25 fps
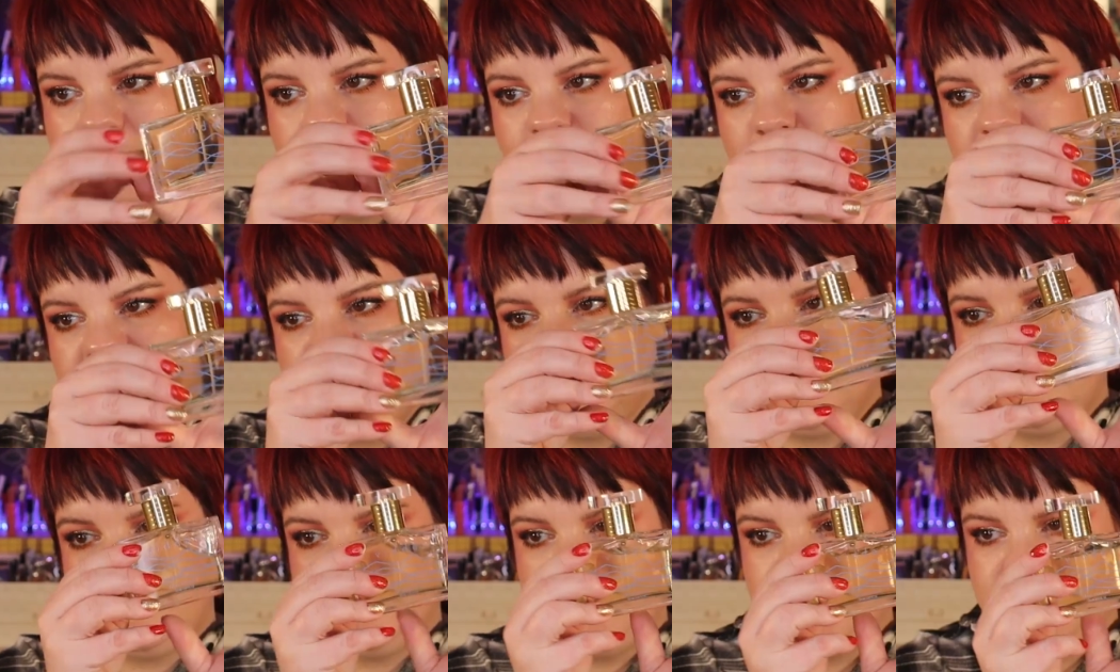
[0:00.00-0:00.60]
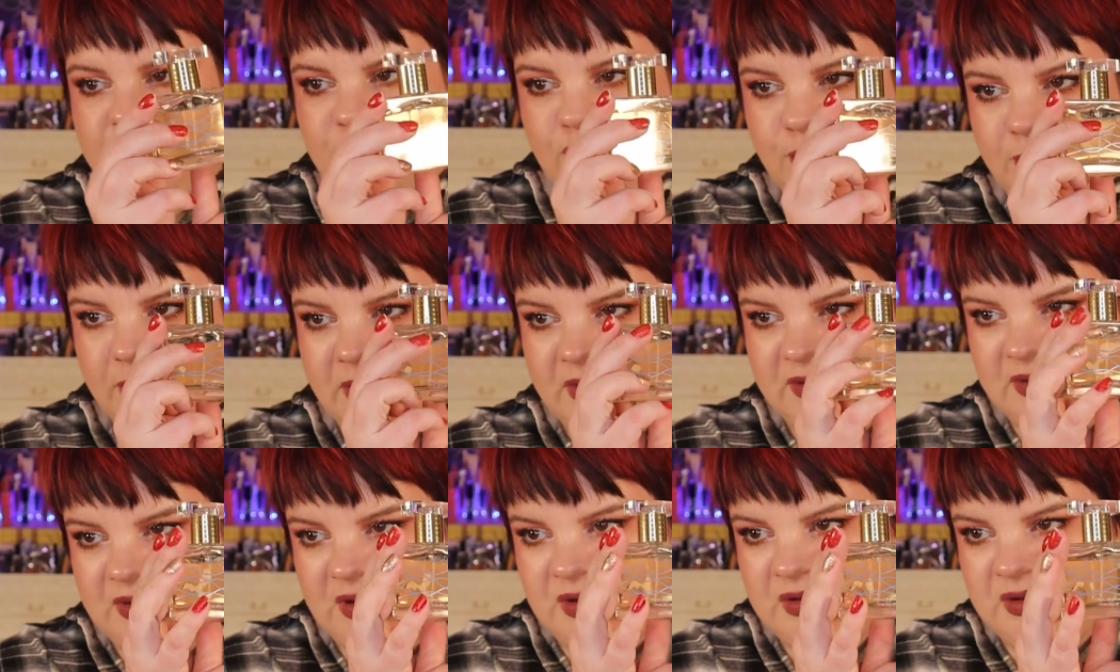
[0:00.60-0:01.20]
which is super
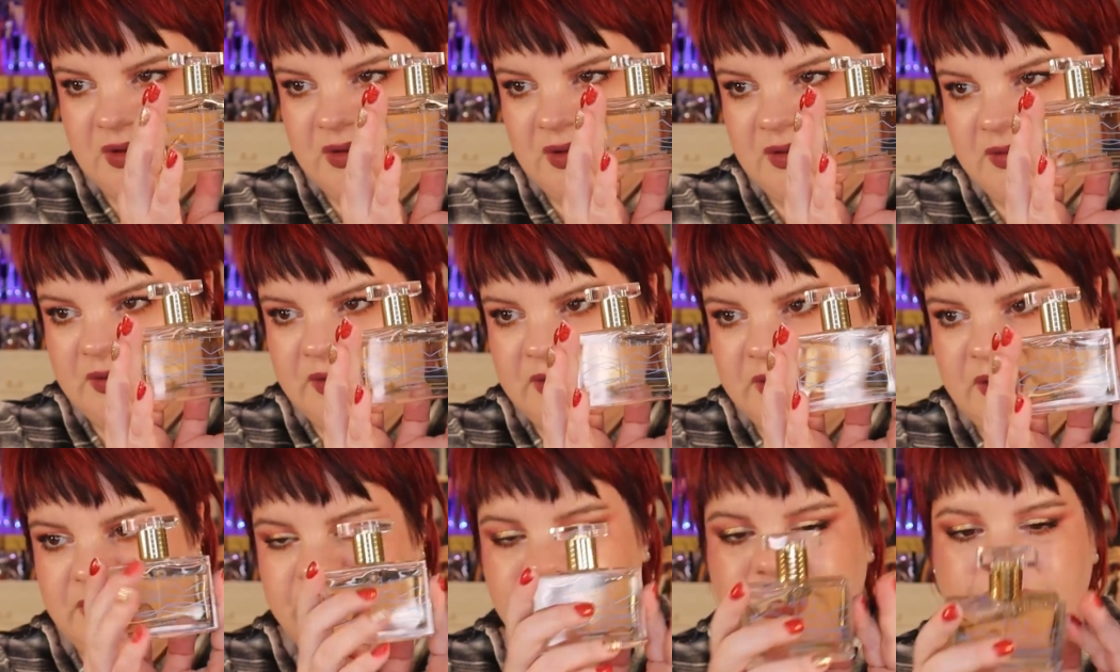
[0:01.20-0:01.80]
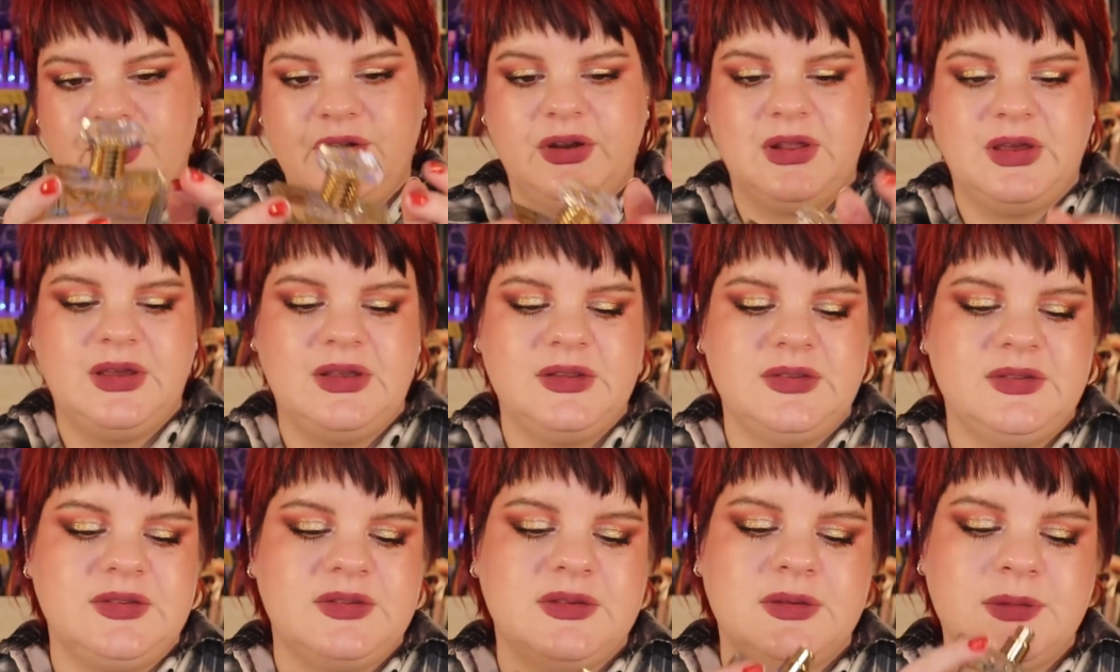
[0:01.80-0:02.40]
exciting. This is a very
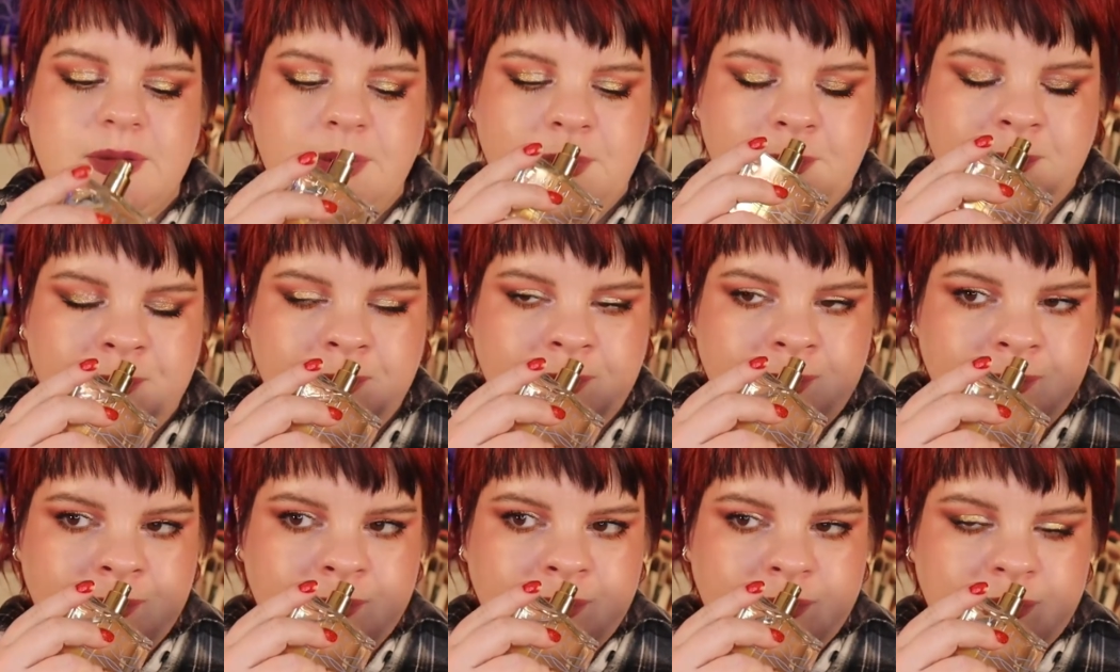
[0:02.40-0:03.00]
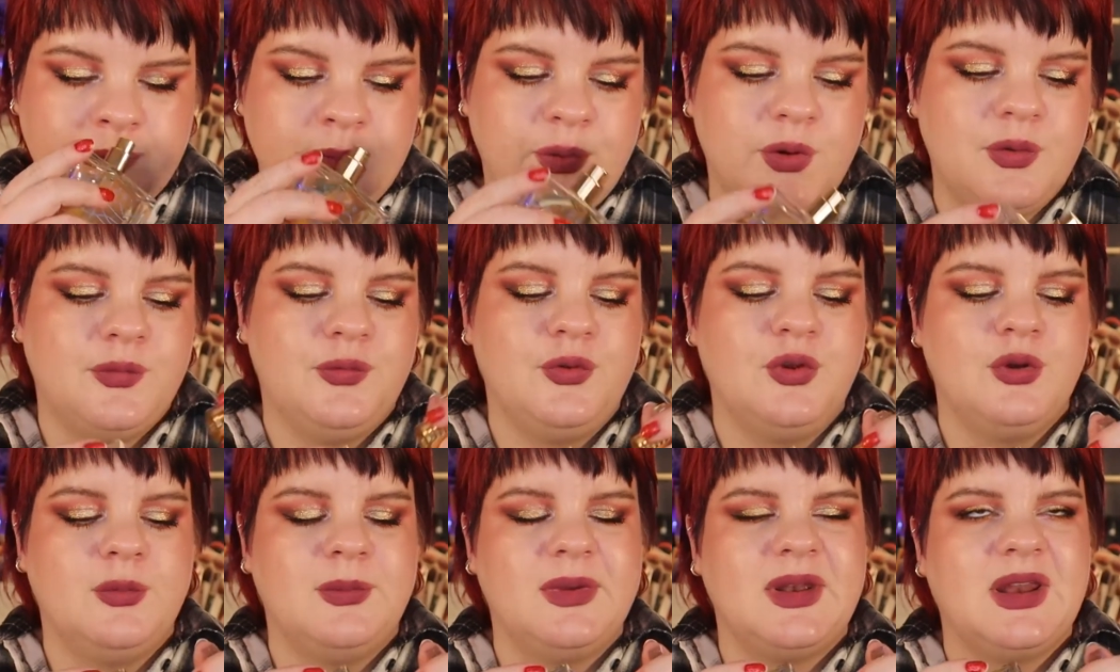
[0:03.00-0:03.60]
nice
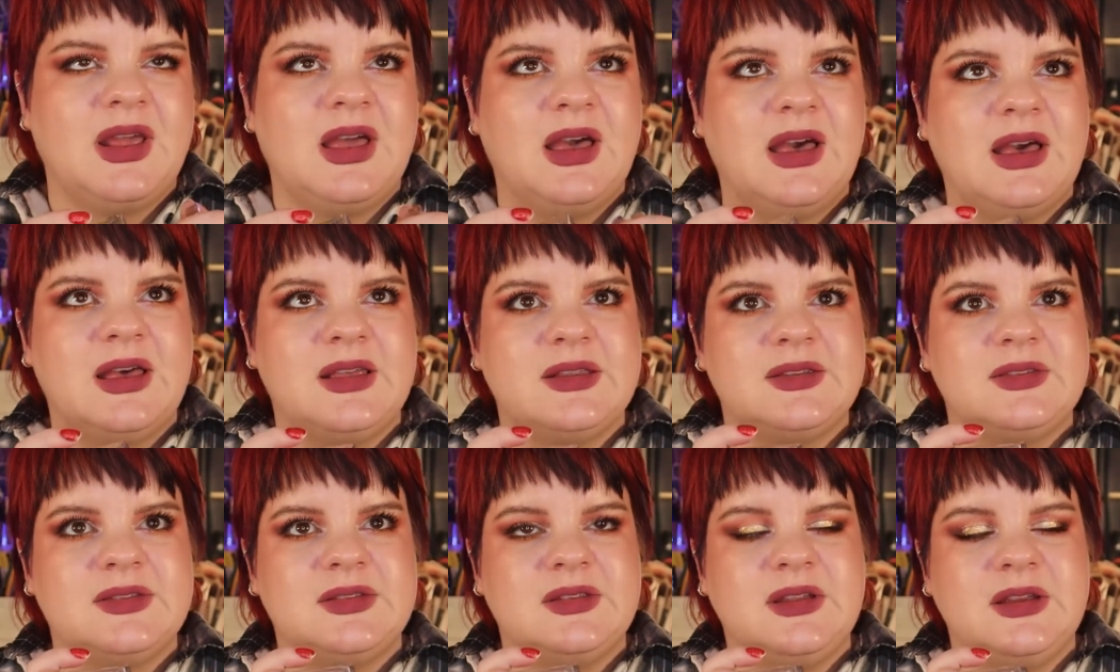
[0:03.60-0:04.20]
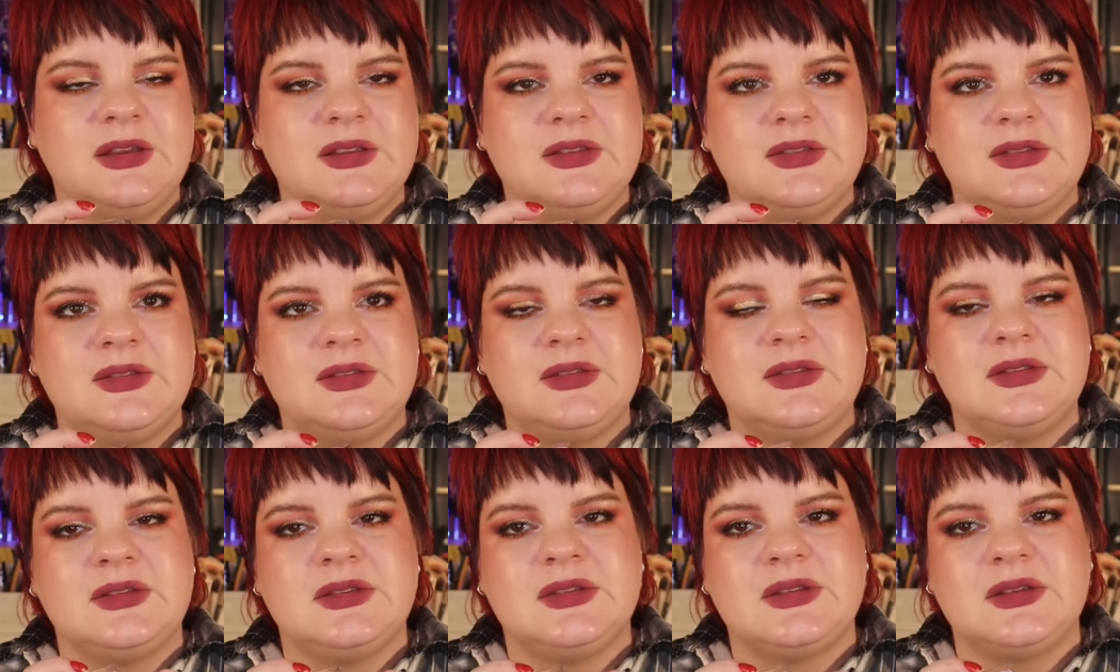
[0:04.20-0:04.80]
perfume. It has
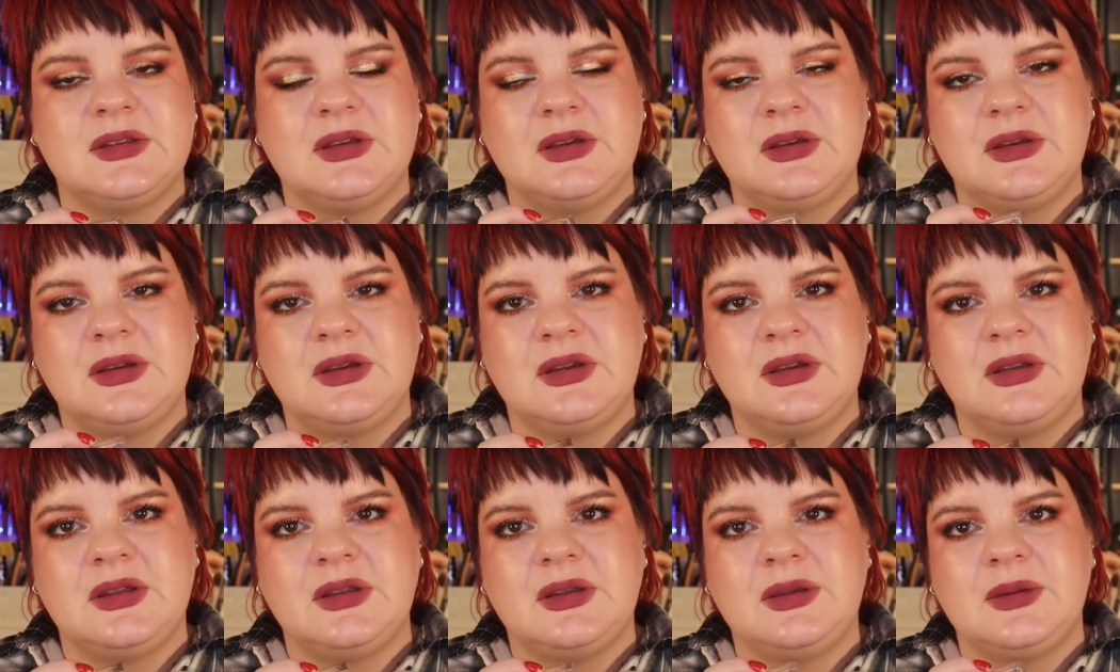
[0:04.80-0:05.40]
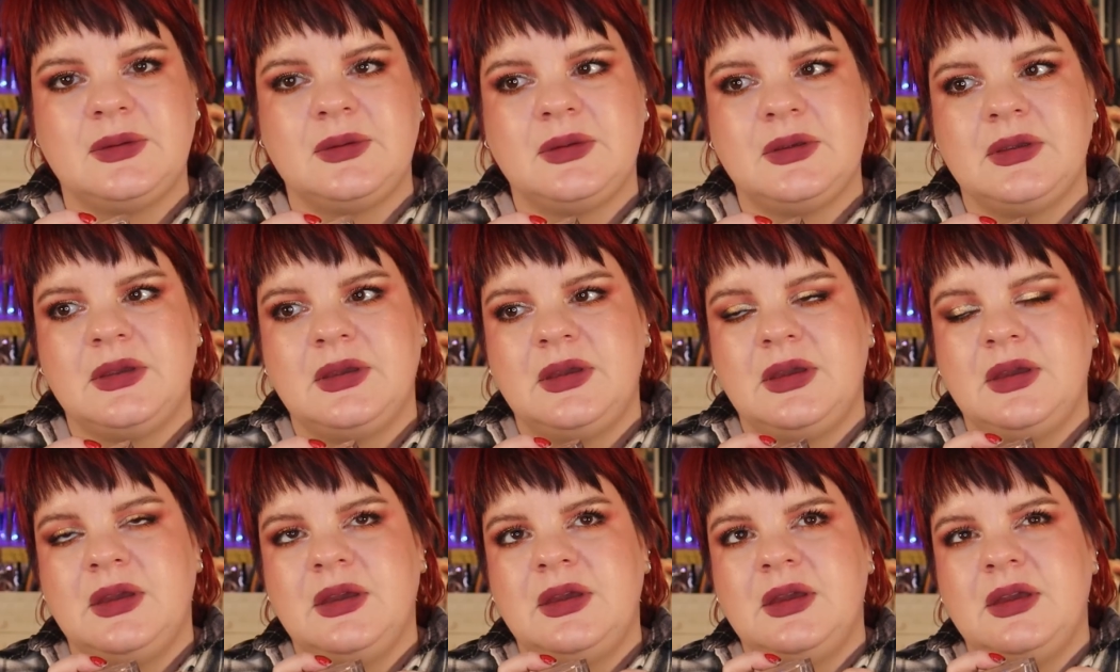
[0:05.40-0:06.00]
this
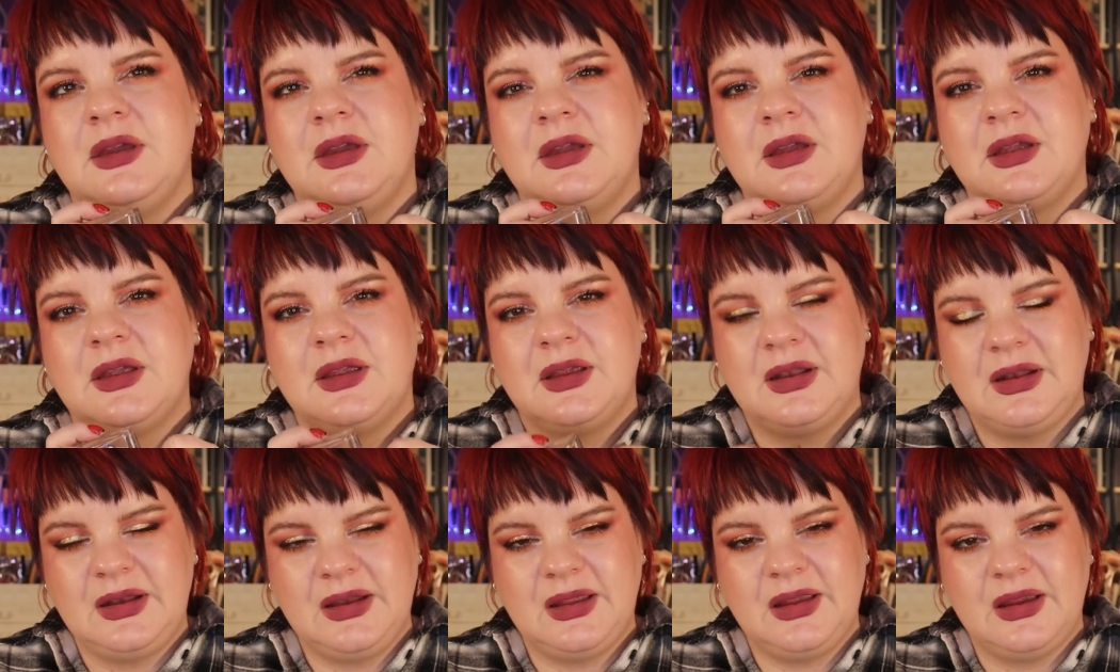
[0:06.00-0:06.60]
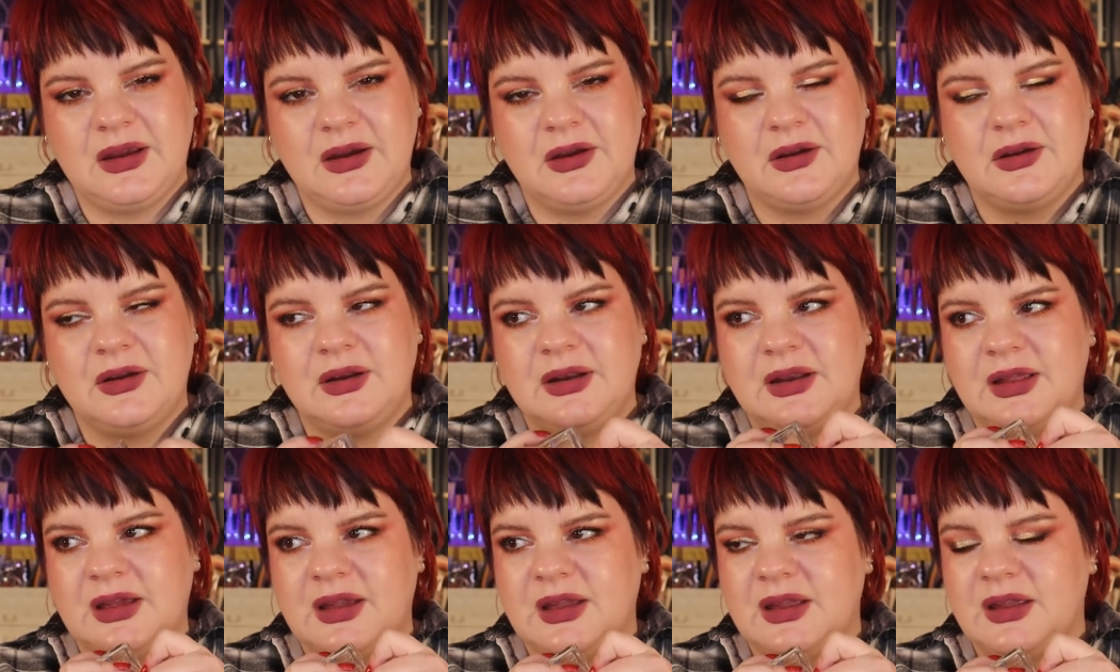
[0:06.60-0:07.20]

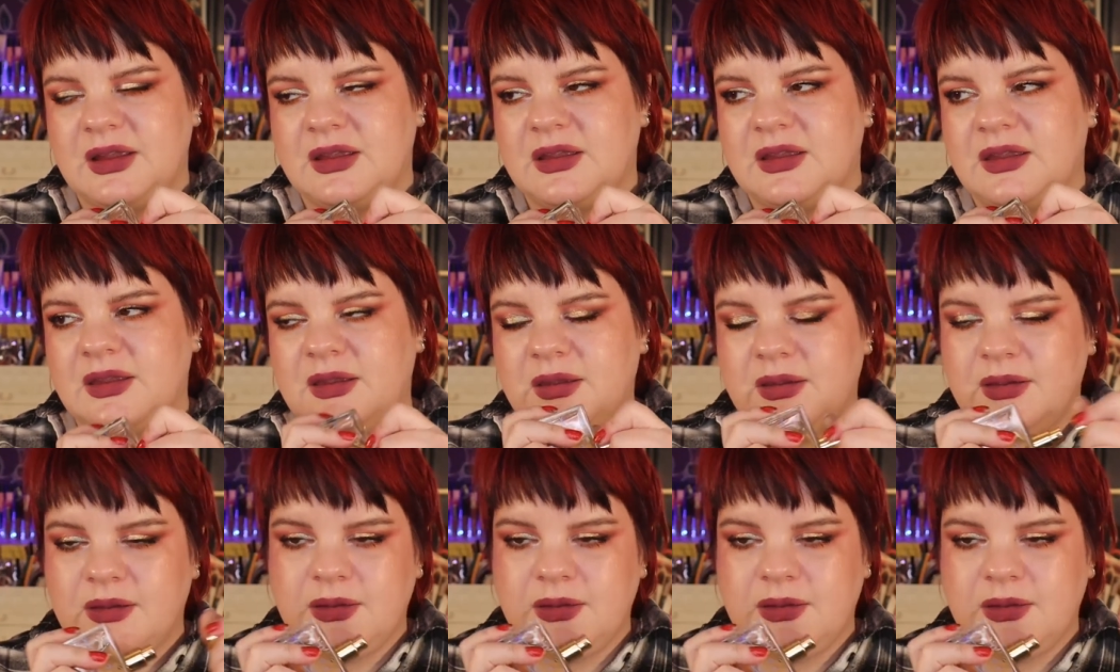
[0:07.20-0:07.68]
clear, like,